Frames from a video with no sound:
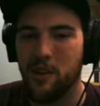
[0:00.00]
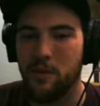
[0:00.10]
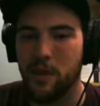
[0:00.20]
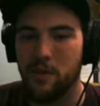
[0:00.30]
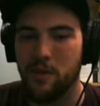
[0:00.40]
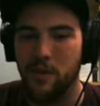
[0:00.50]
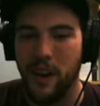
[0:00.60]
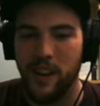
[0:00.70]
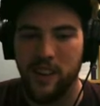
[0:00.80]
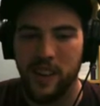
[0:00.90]
immune to
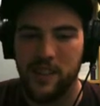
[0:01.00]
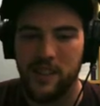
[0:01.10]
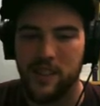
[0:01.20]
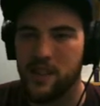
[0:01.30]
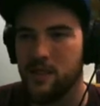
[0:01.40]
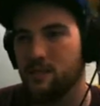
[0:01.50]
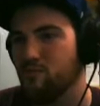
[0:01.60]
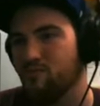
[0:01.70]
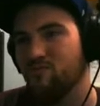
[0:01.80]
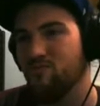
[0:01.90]
fire. That's just,
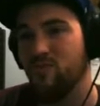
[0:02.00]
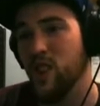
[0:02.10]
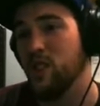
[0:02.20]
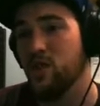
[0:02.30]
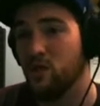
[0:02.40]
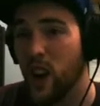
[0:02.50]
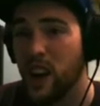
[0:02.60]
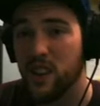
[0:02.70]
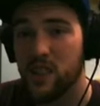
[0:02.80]
that's great,